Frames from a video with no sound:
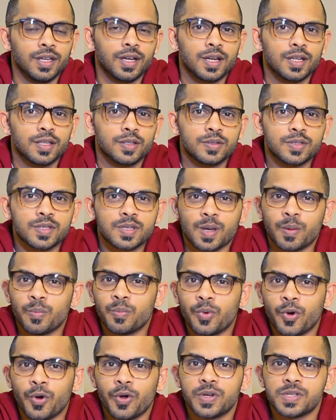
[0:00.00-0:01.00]
are some
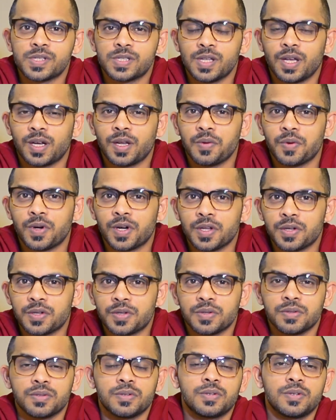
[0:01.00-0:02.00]
points that I wanted
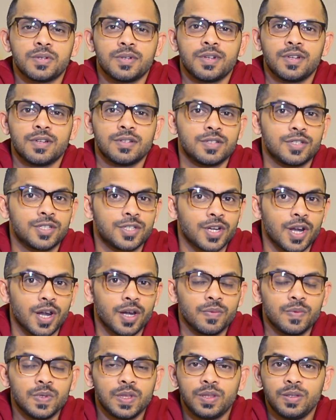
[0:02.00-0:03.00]
to share
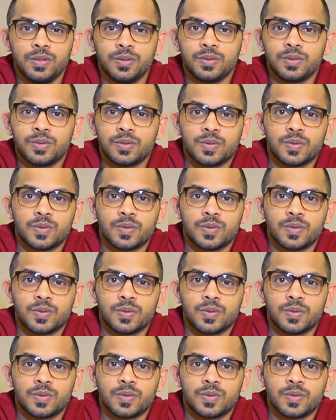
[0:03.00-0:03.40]
with you,